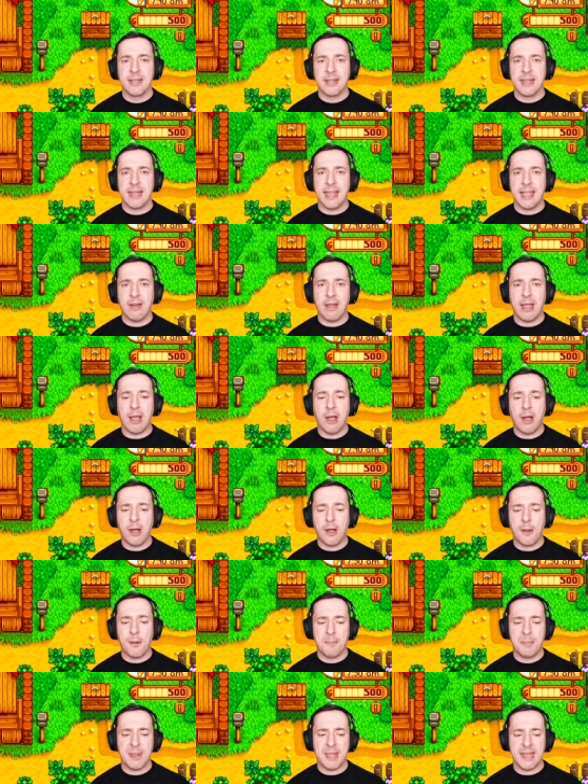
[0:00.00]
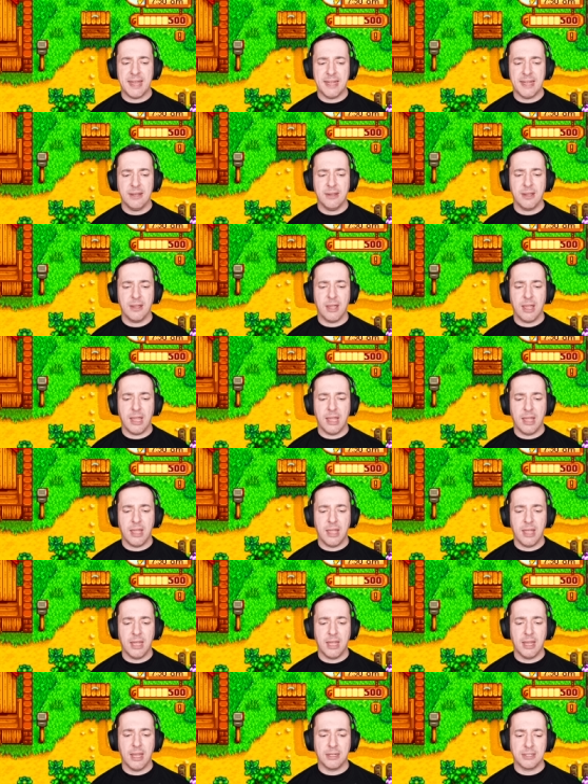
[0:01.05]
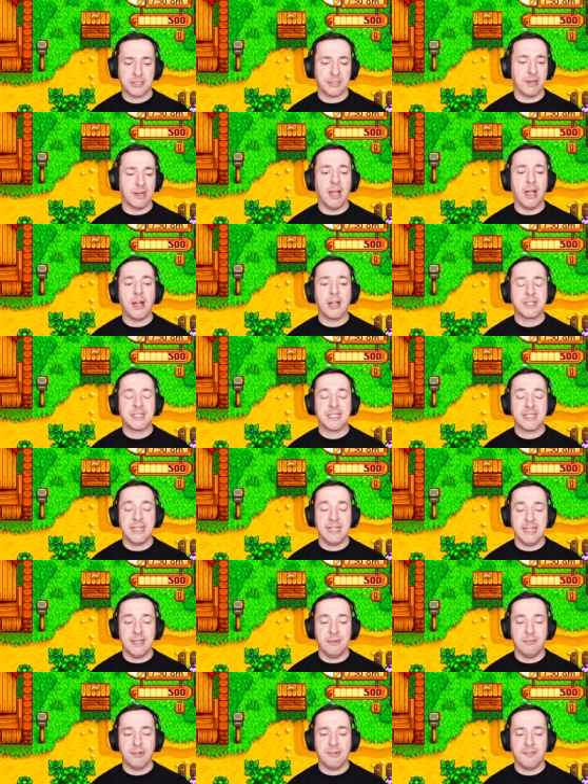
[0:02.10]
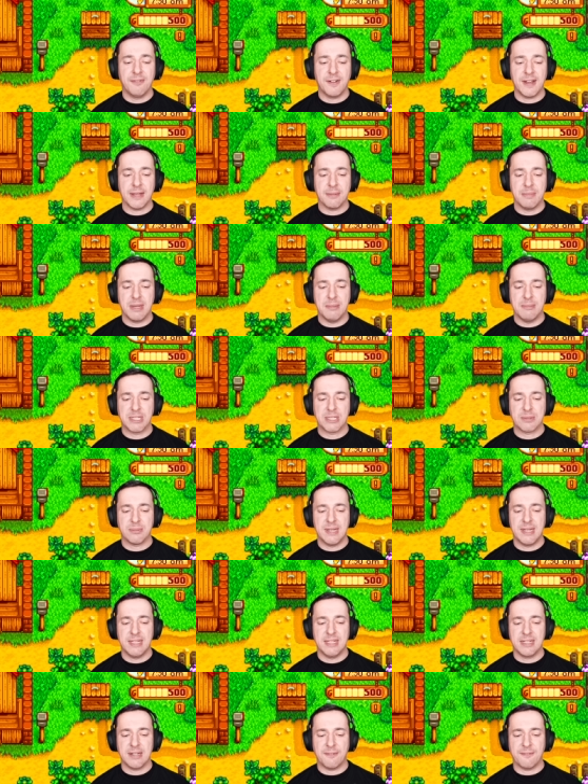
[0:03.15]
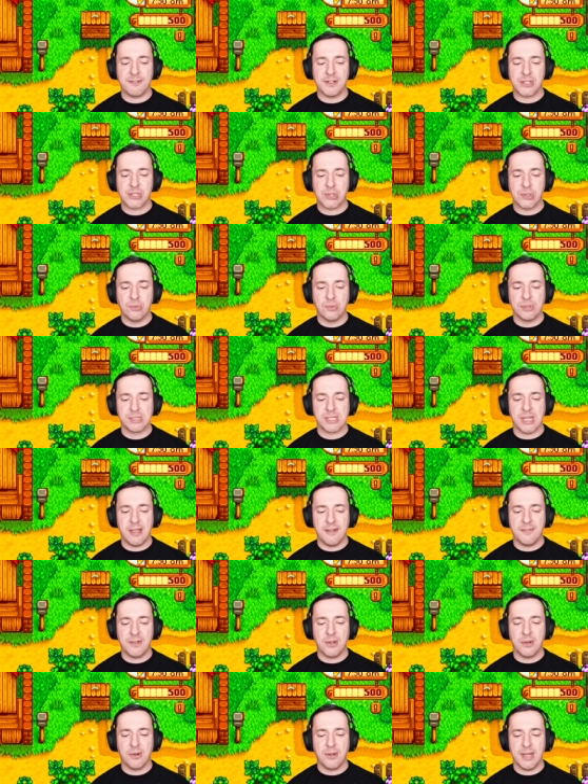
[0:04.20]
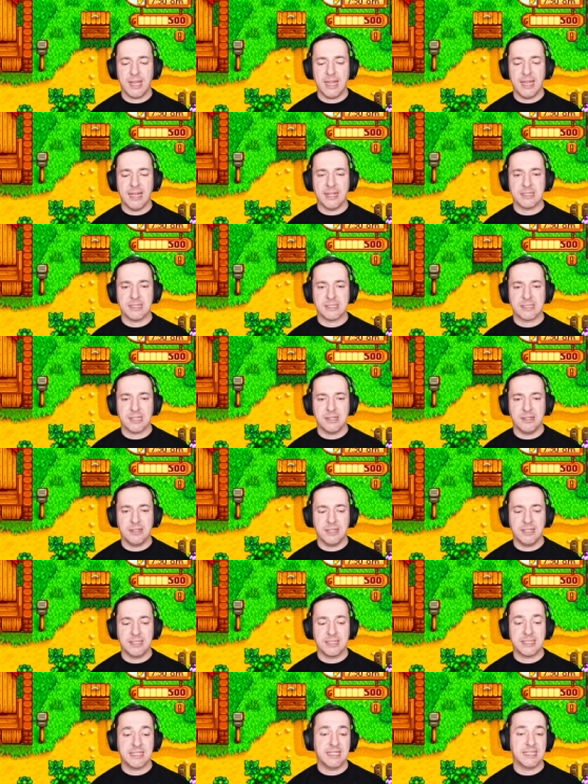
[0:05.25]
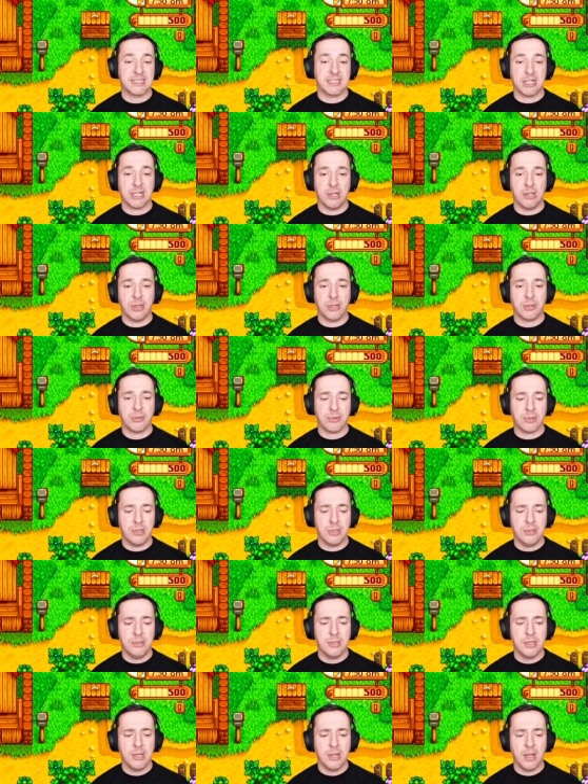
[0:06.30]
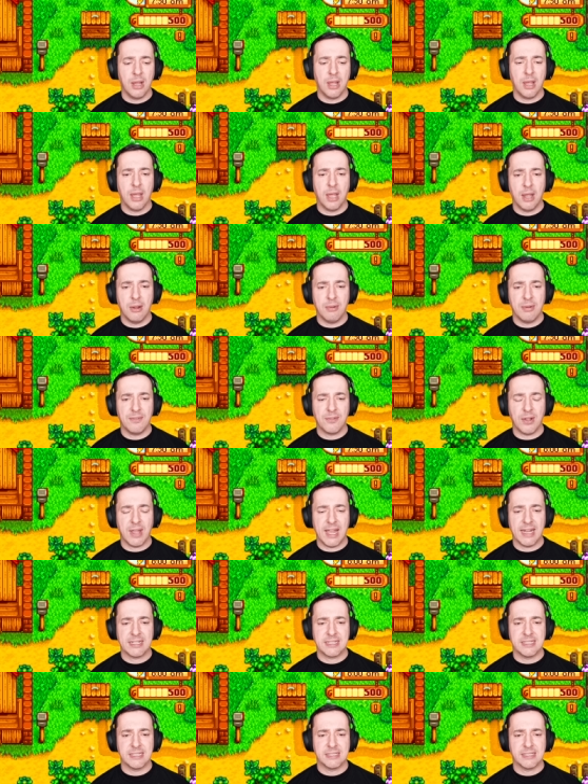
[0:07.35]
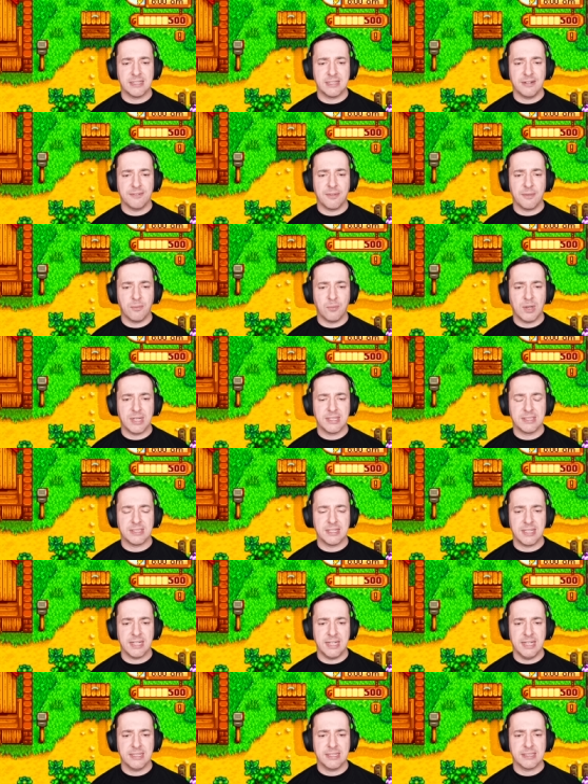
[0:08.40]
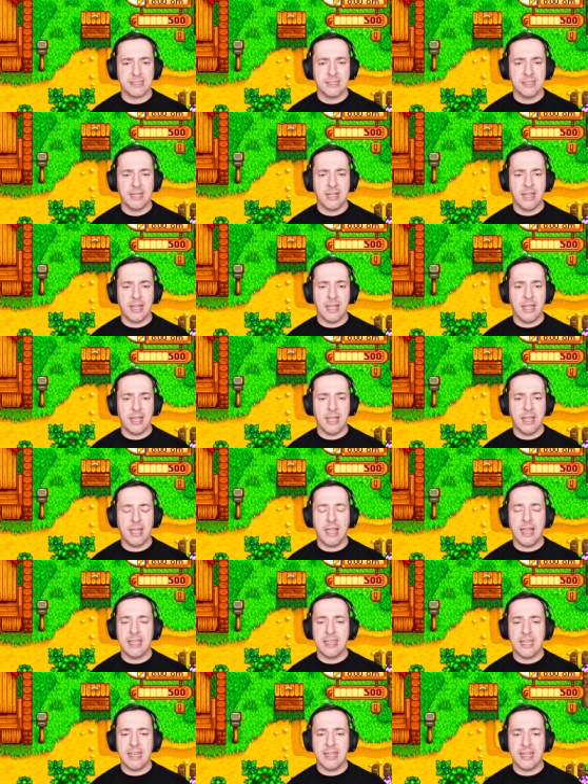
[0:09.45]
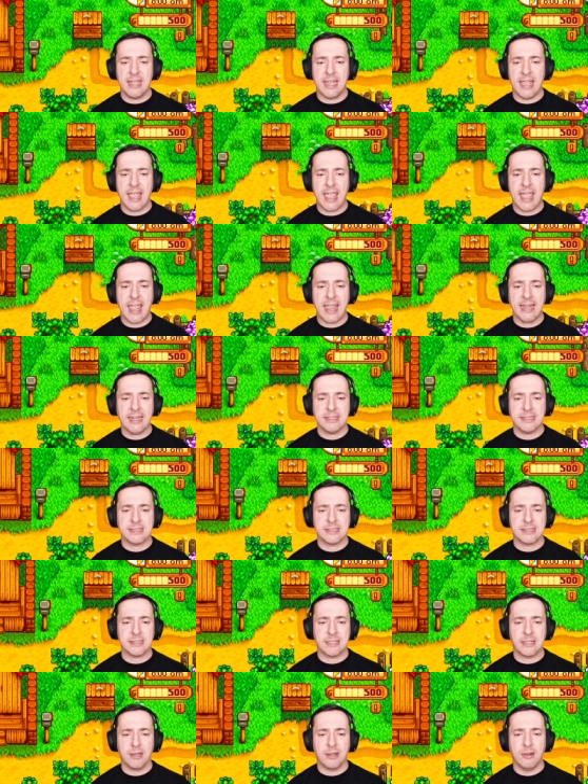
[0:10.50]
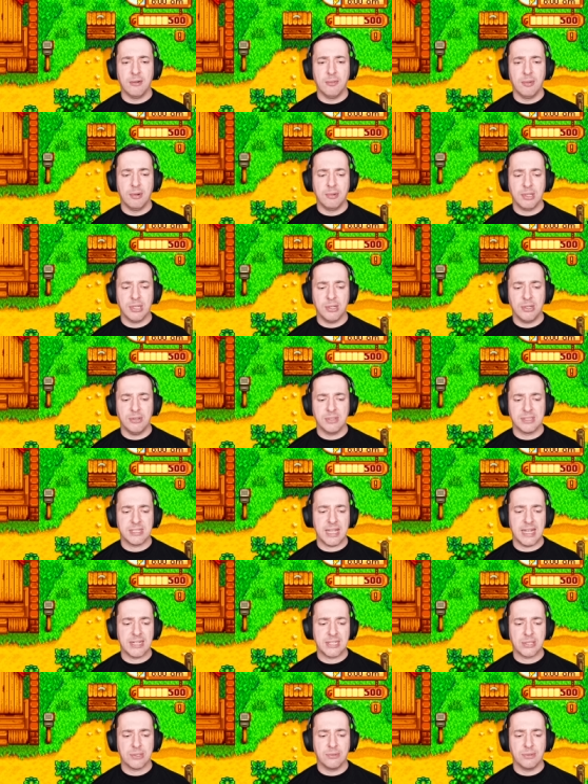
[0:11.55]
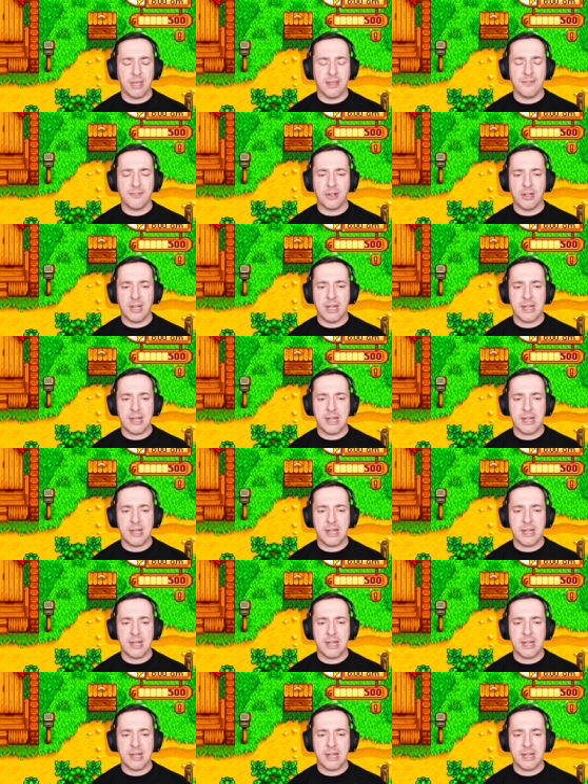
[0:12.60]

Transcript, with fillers: Now RB uh, sorry, RT will flick me between the different tools that I've got here. So you can see as I go through, uh, we've got access to different ones of these. Uh, and then the X will use that tool that I've got